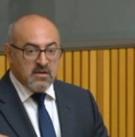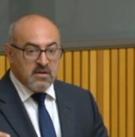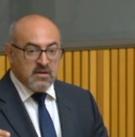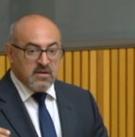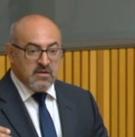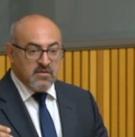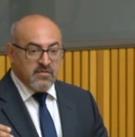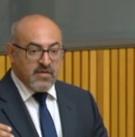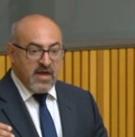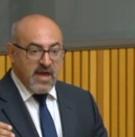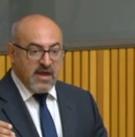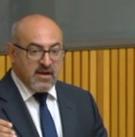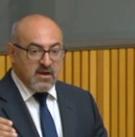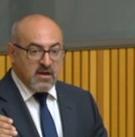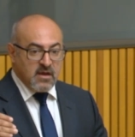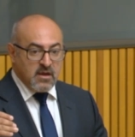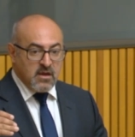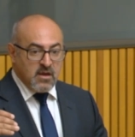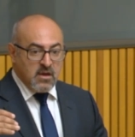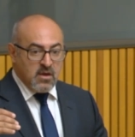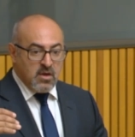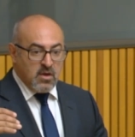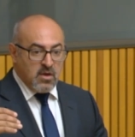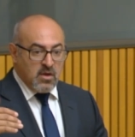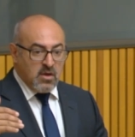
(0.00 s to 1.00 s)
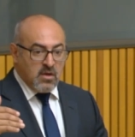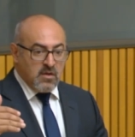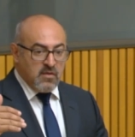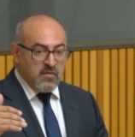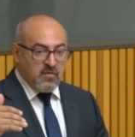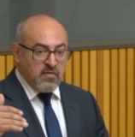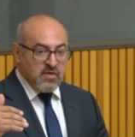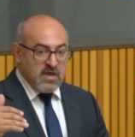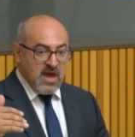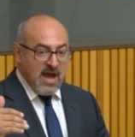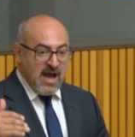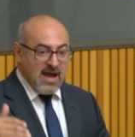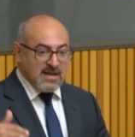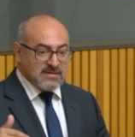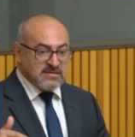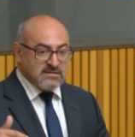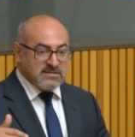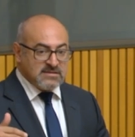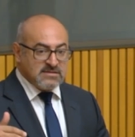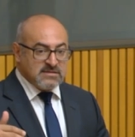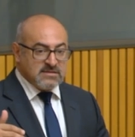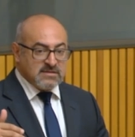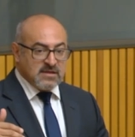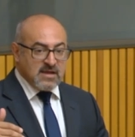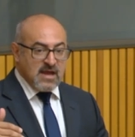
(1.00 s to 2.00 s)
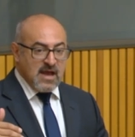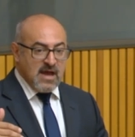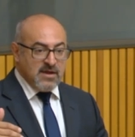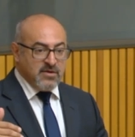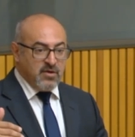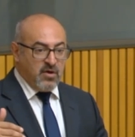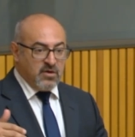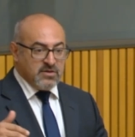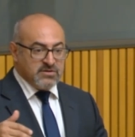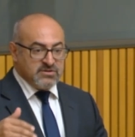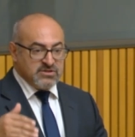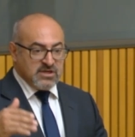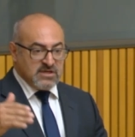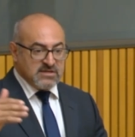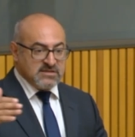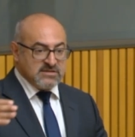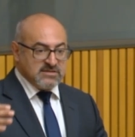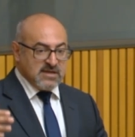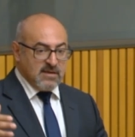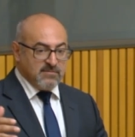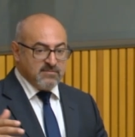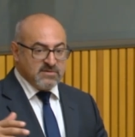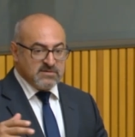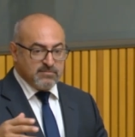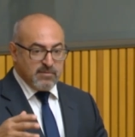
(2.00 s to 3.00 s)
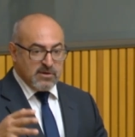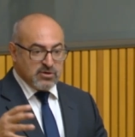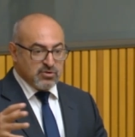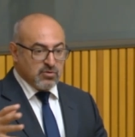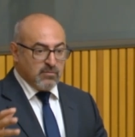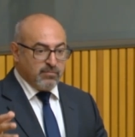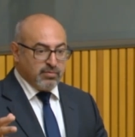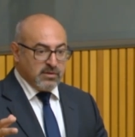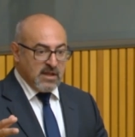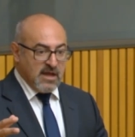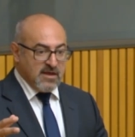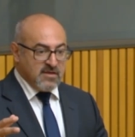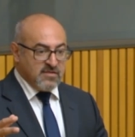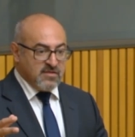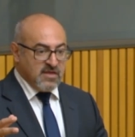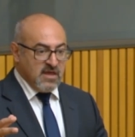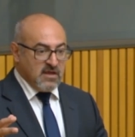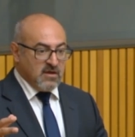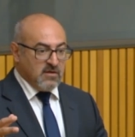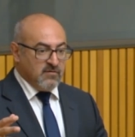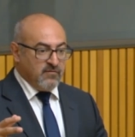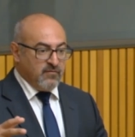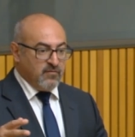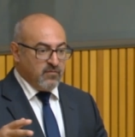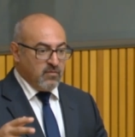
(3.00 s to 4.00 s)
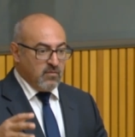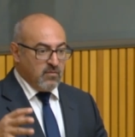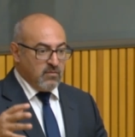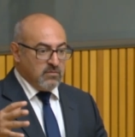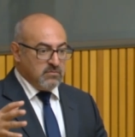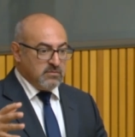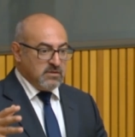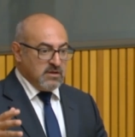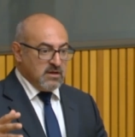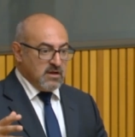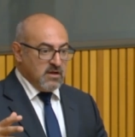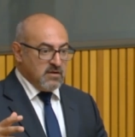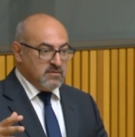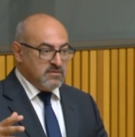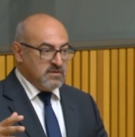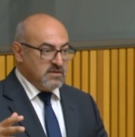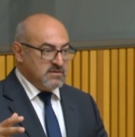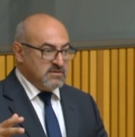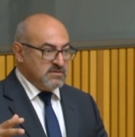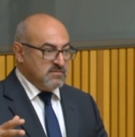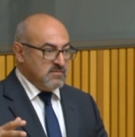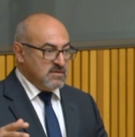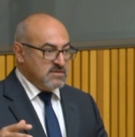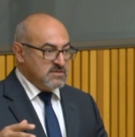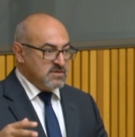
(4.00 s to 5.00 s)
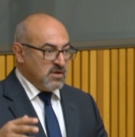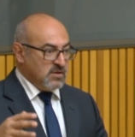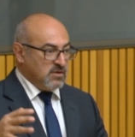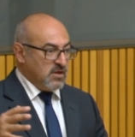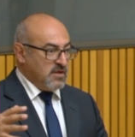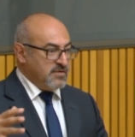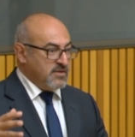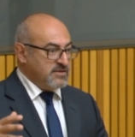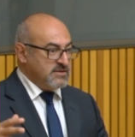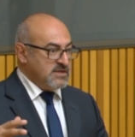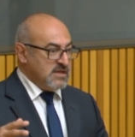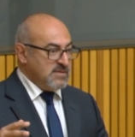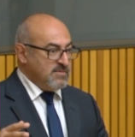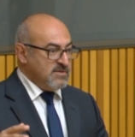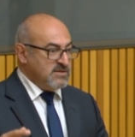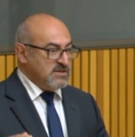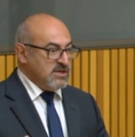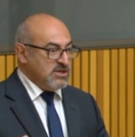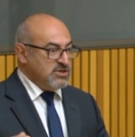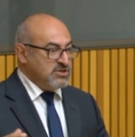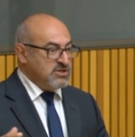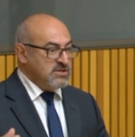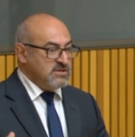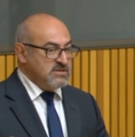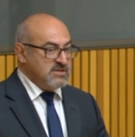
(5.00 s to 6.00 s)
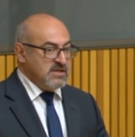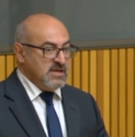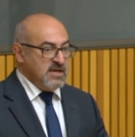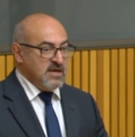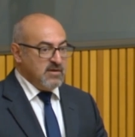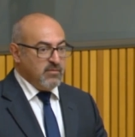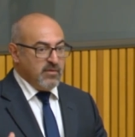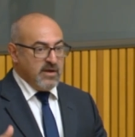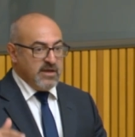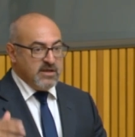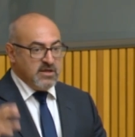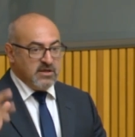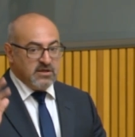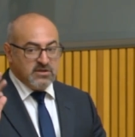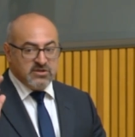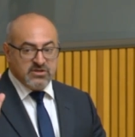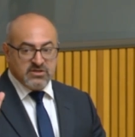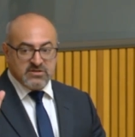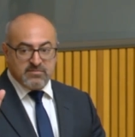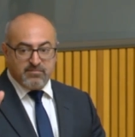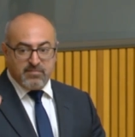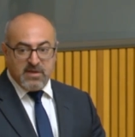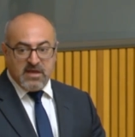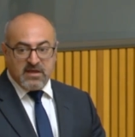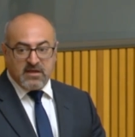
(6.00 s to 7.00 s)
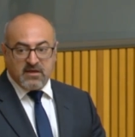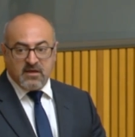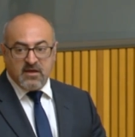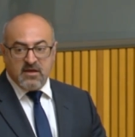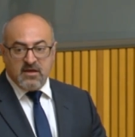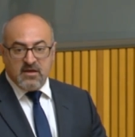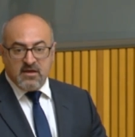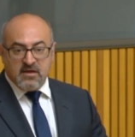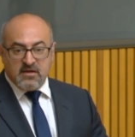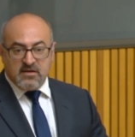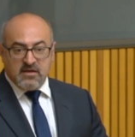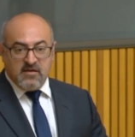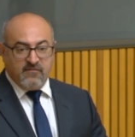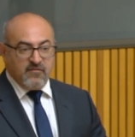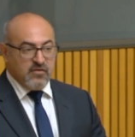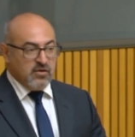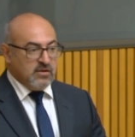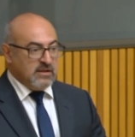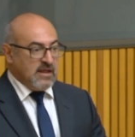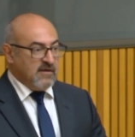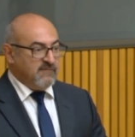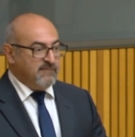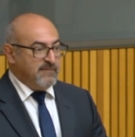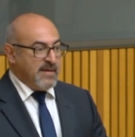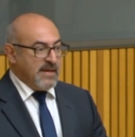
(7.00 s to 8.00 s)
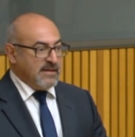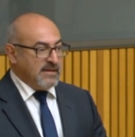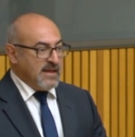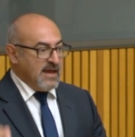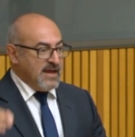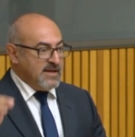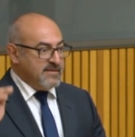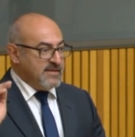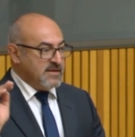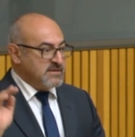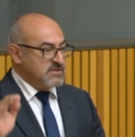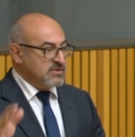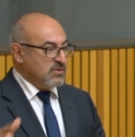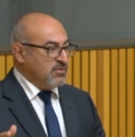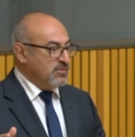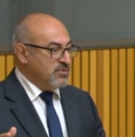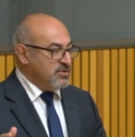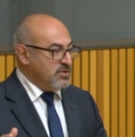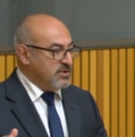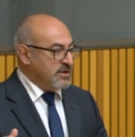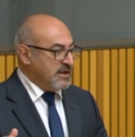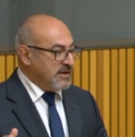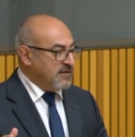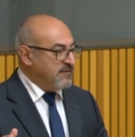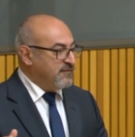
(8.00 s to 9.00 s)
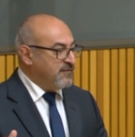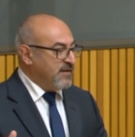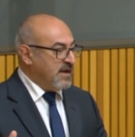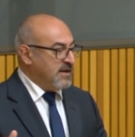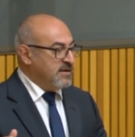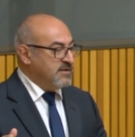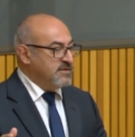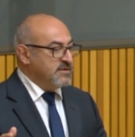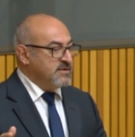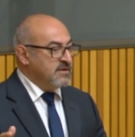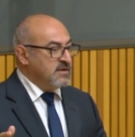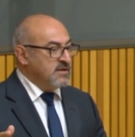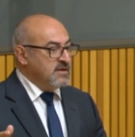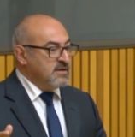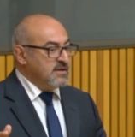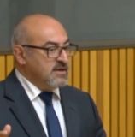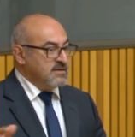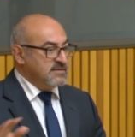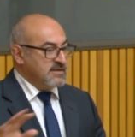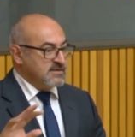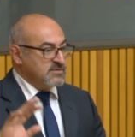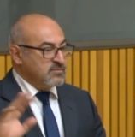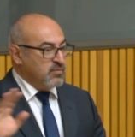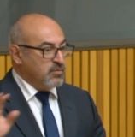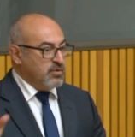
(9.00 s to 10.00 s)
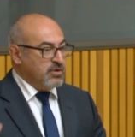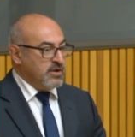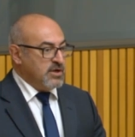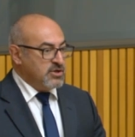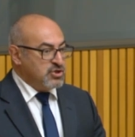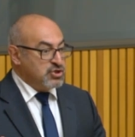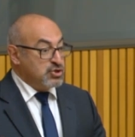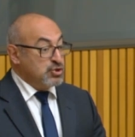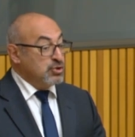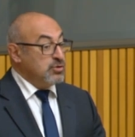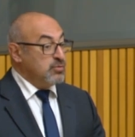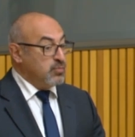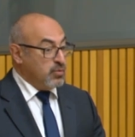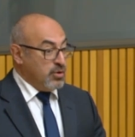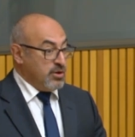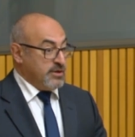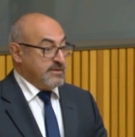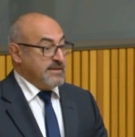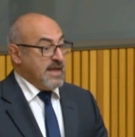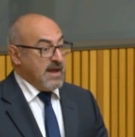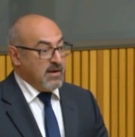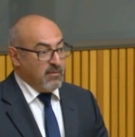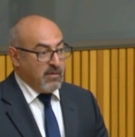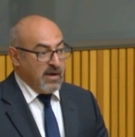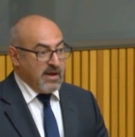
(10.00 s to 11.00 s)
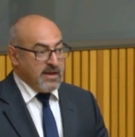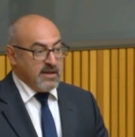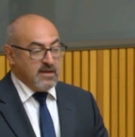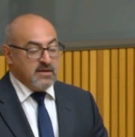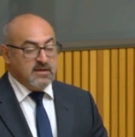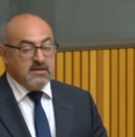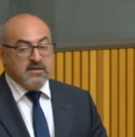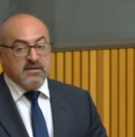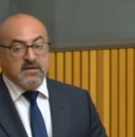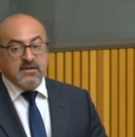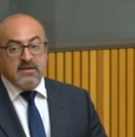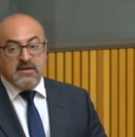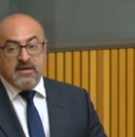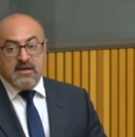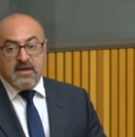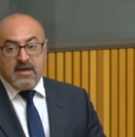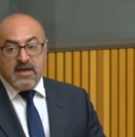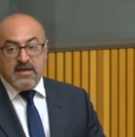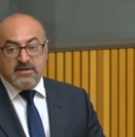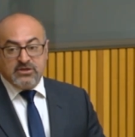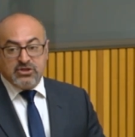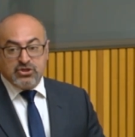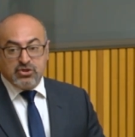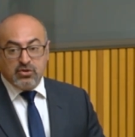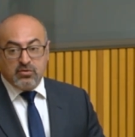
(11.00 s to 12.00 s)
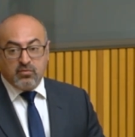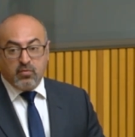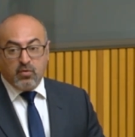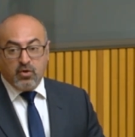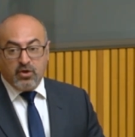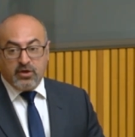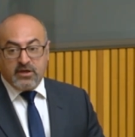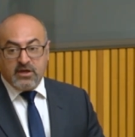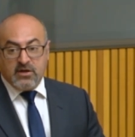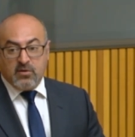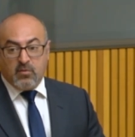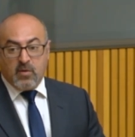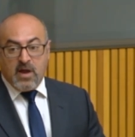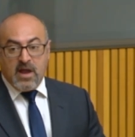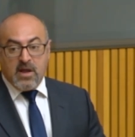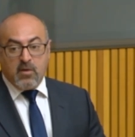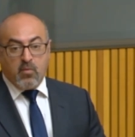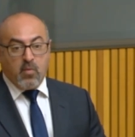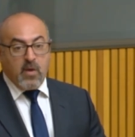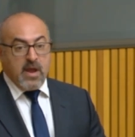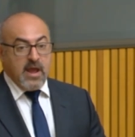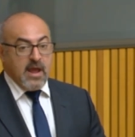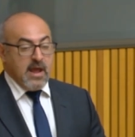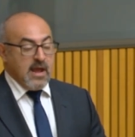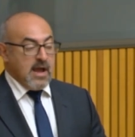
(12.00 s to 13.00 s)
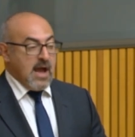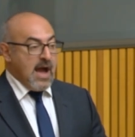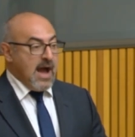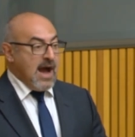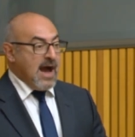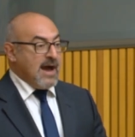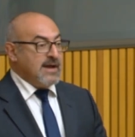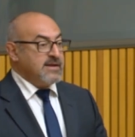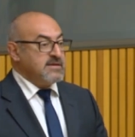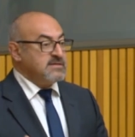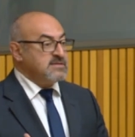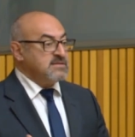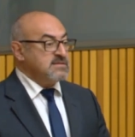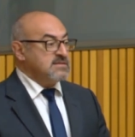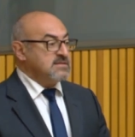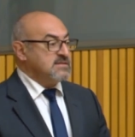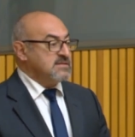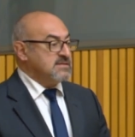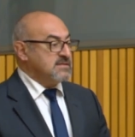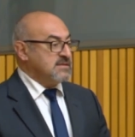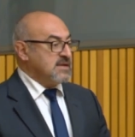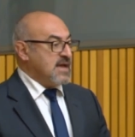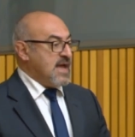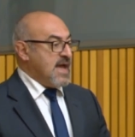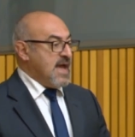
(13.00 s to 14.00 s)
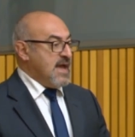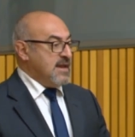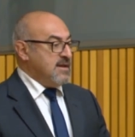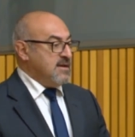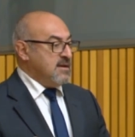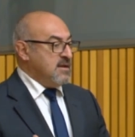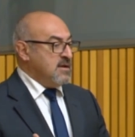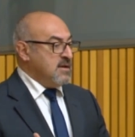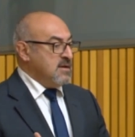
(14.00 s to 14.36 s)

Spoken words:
that the arts are not just some special plaything of, it's not like the De Medicis here where you could just pick, if you love ballet, that's all you're going to fund. It doesn't work. It shouldn't work that way. It should work in a way where artists and